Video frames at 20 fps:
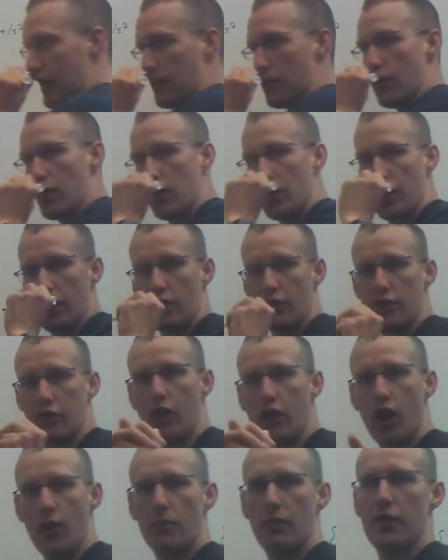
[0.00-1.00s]
about an
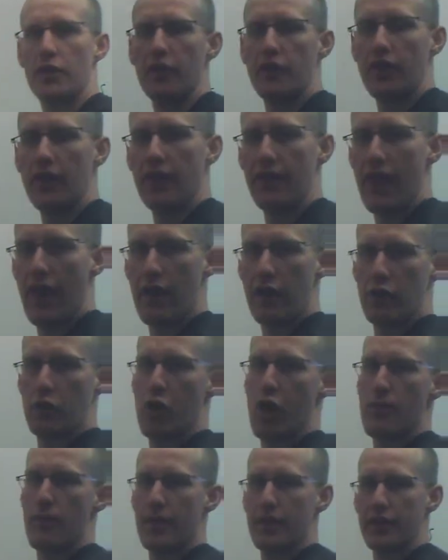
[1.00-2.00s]
ergometer, and that
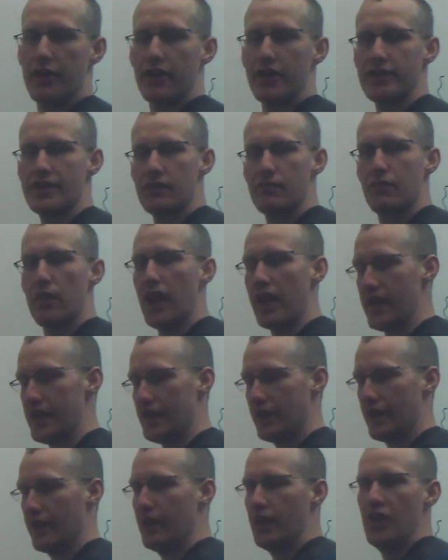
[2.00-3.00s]
ergometer is a
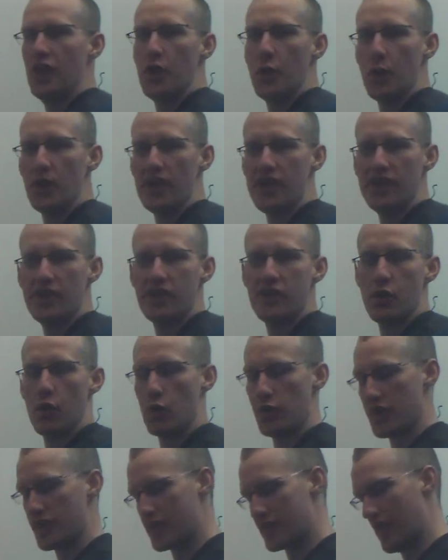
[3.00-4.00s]
bike, we need to know
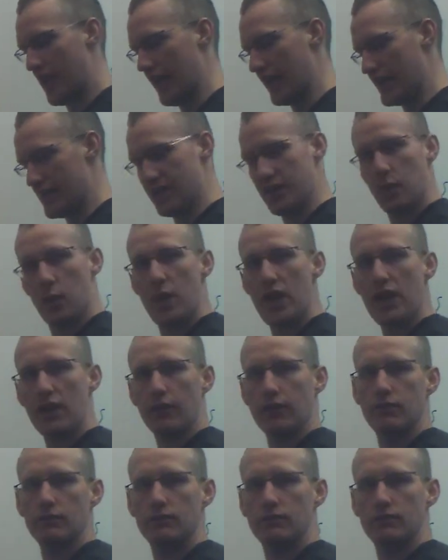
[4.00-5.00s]
the size of the
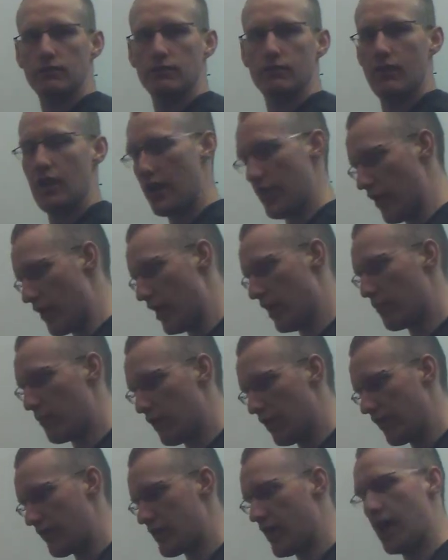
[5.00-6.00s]
wheel and the
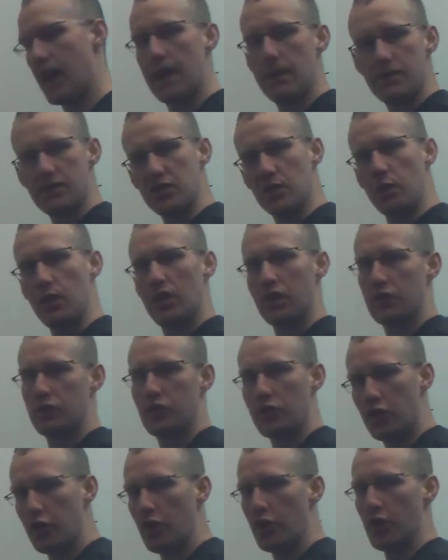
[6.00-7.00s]
number of times the wheel
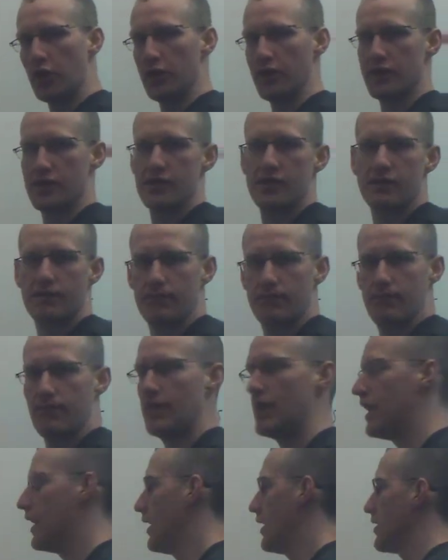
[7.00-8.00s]
turns.
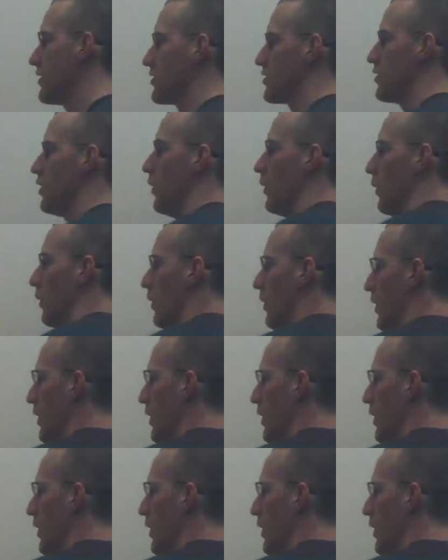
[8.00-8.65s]
So,